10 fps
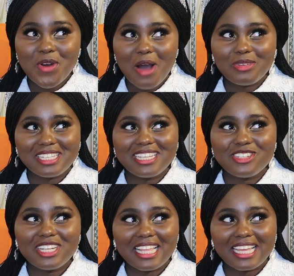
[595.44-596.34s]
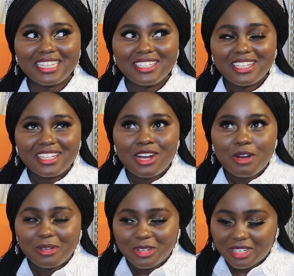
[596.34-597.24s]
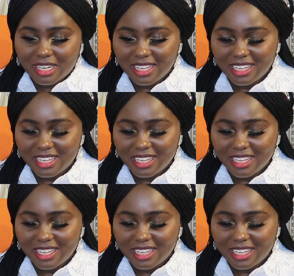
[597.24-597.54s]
I was literally like, Oh my god,